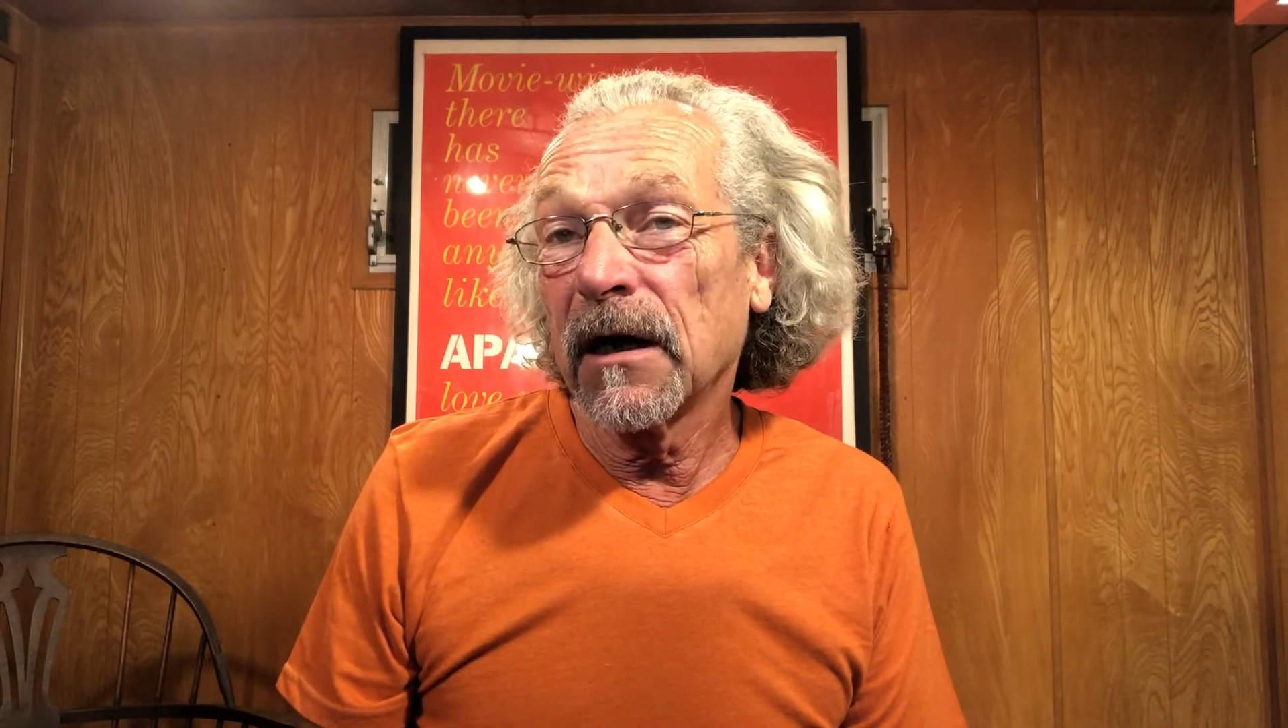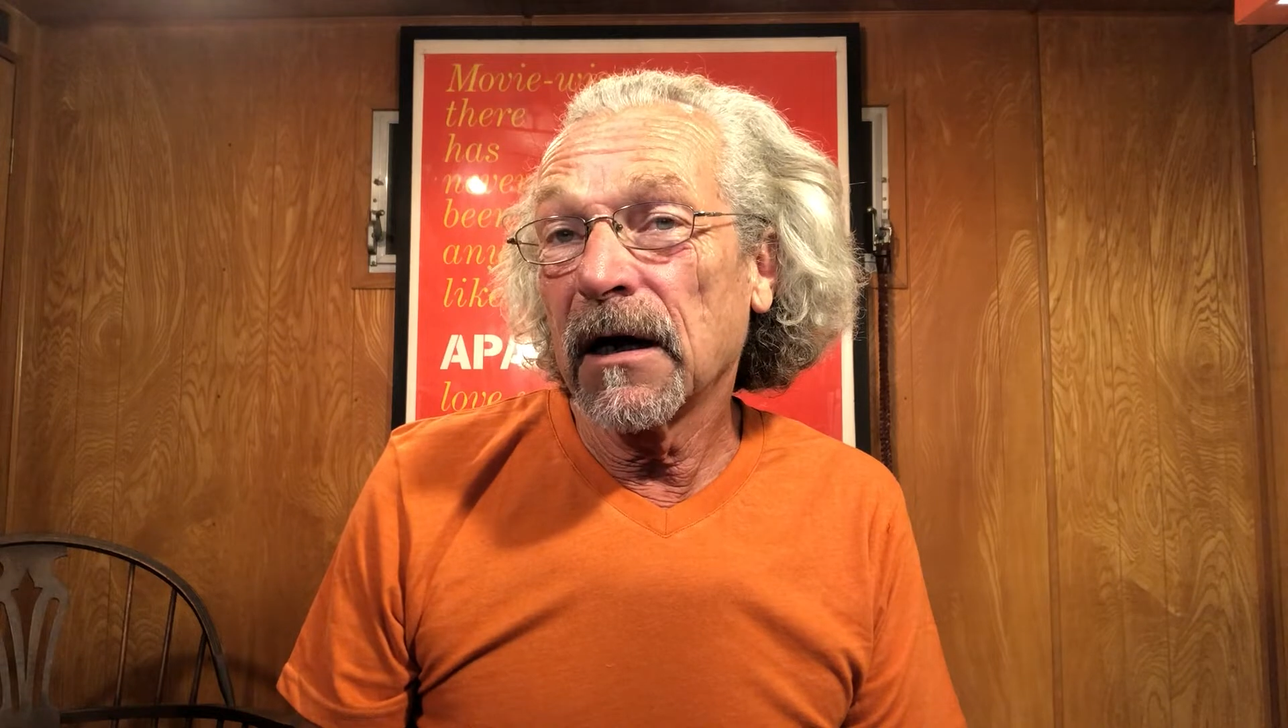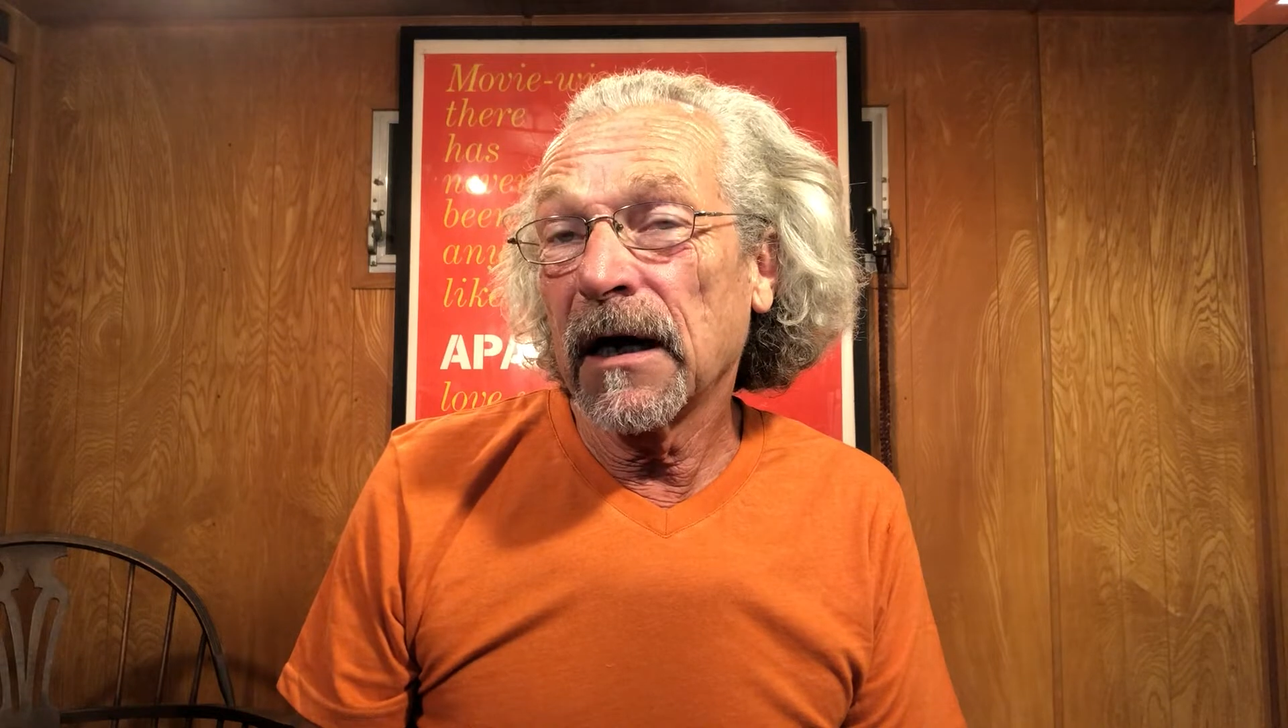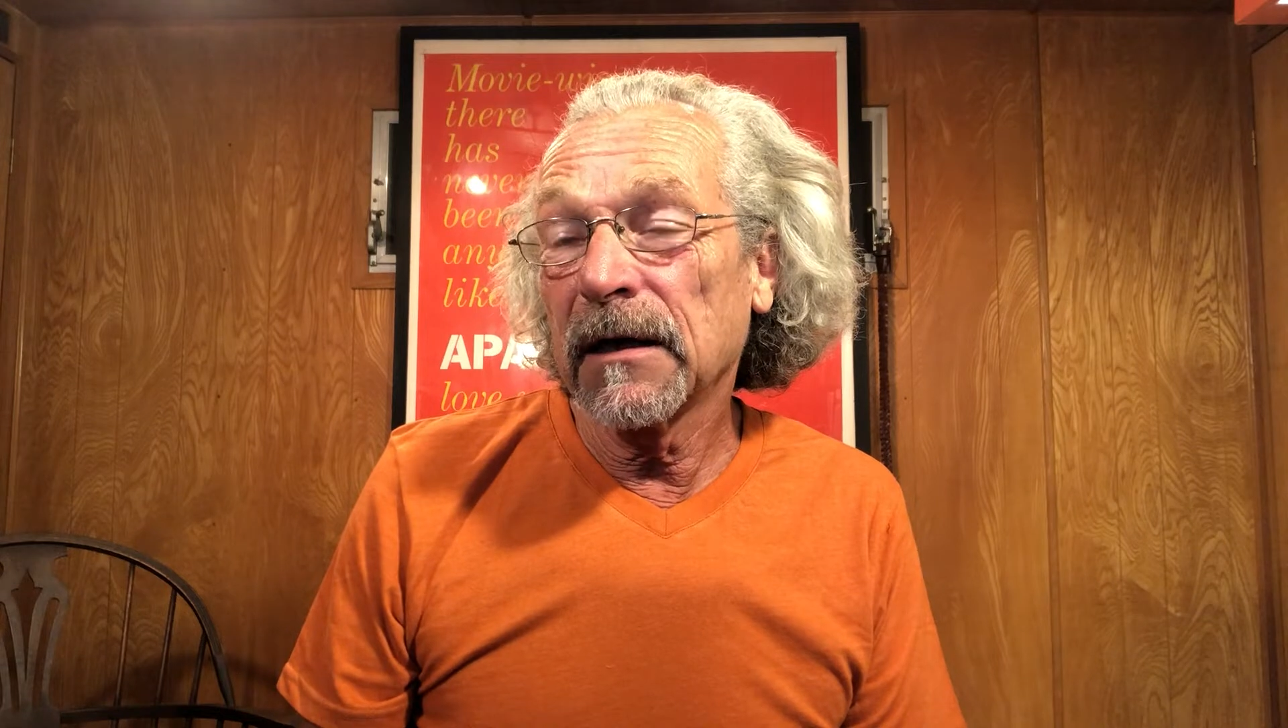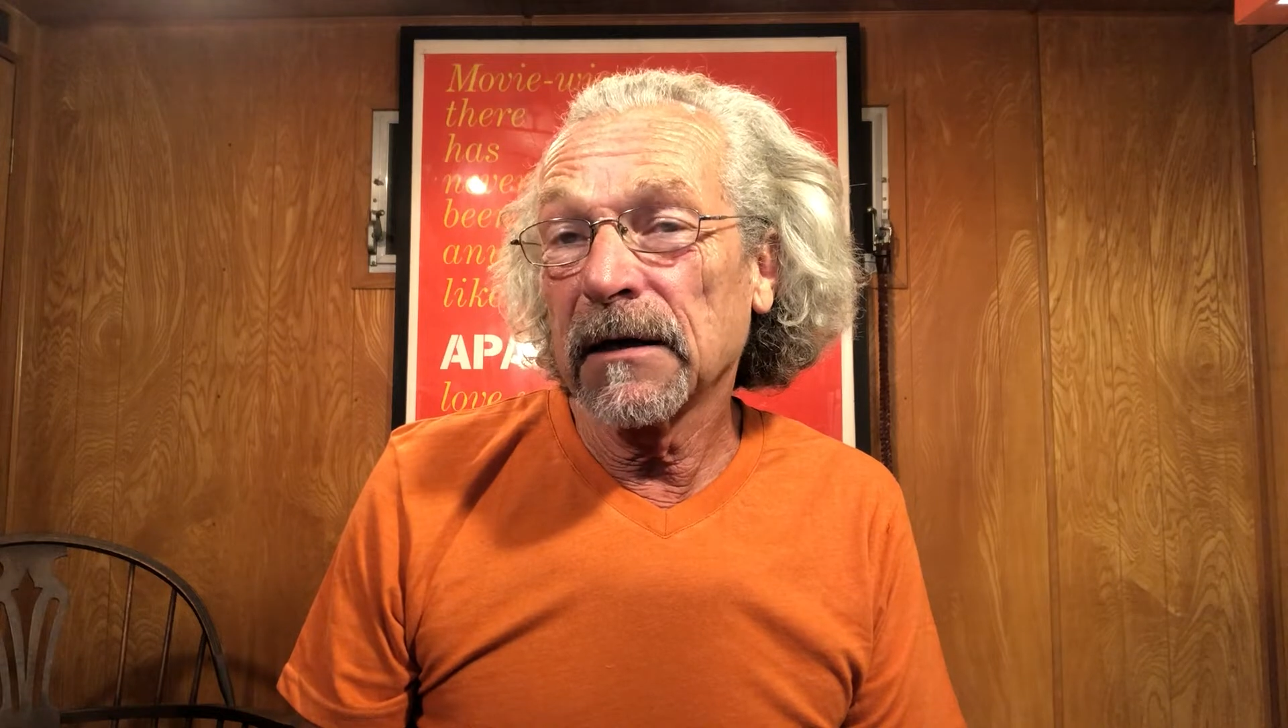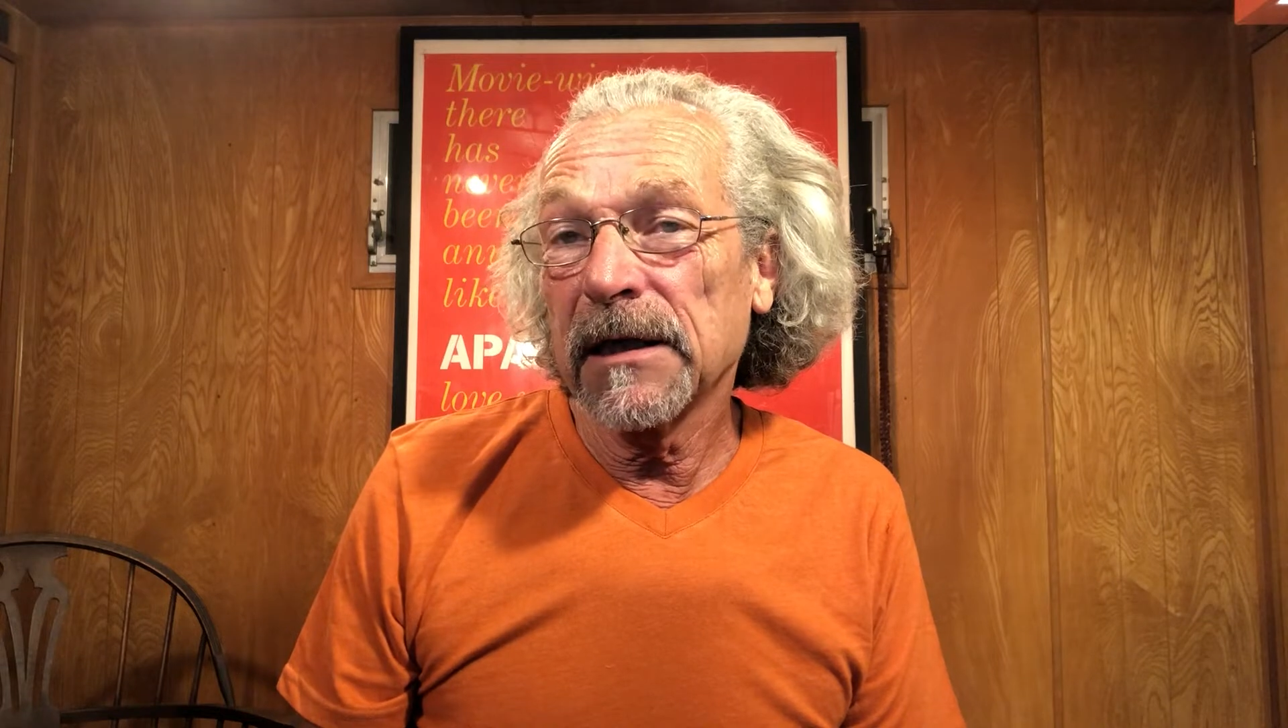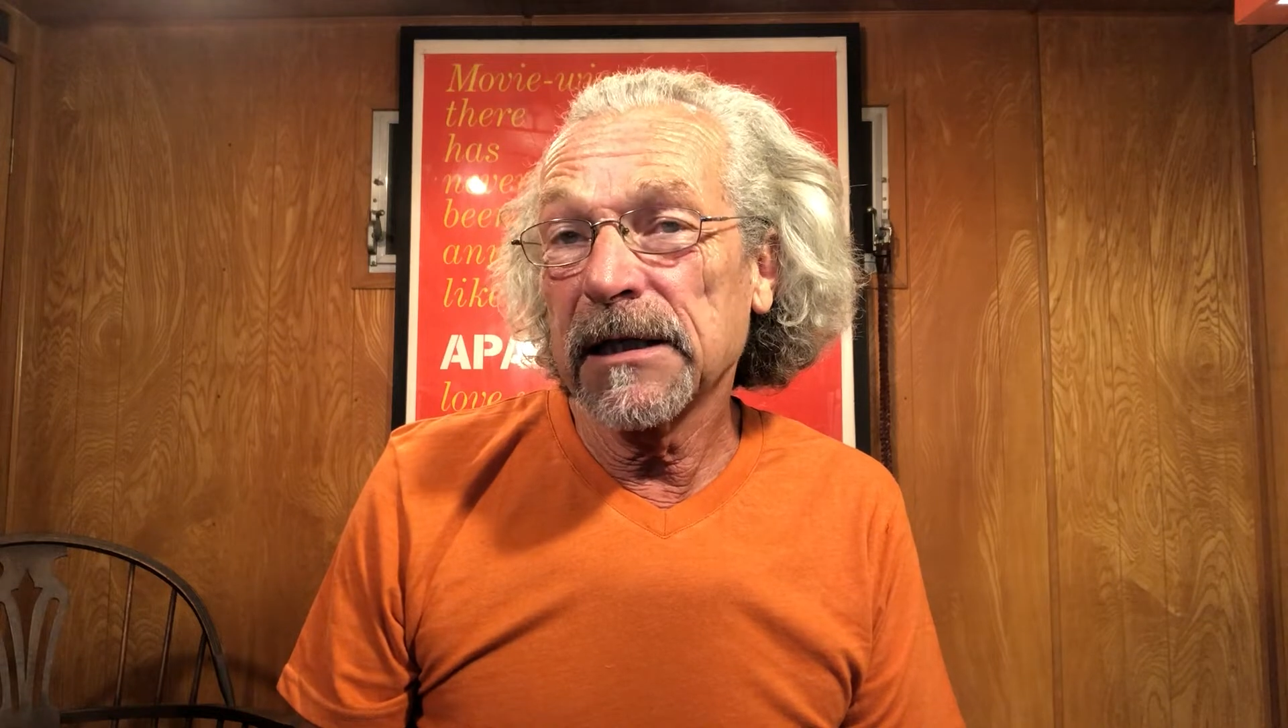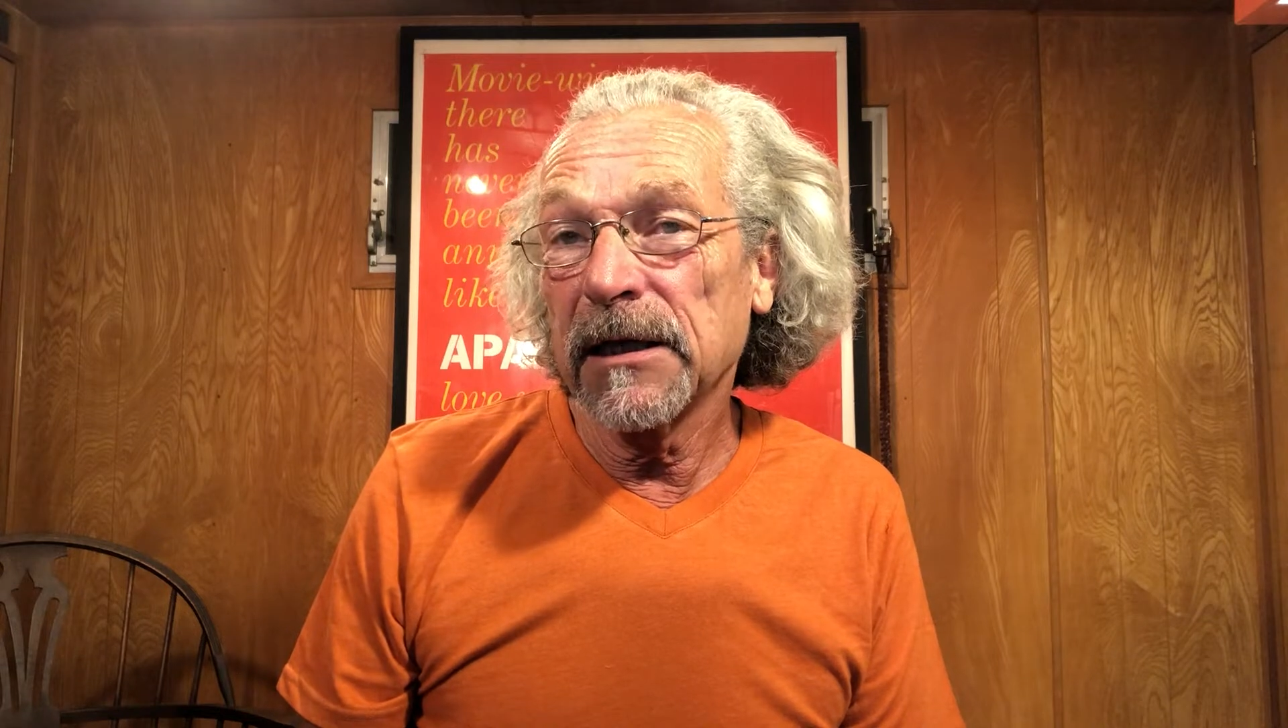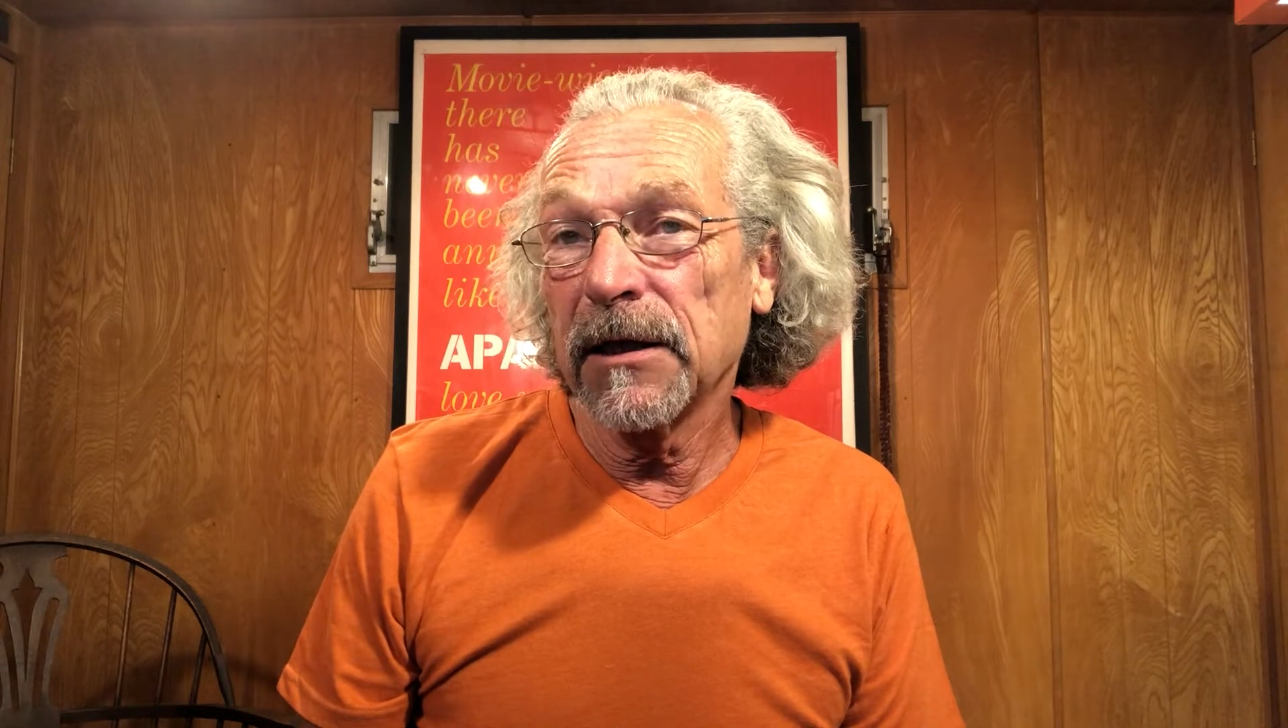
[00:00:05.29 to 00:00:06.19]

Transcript: analyzing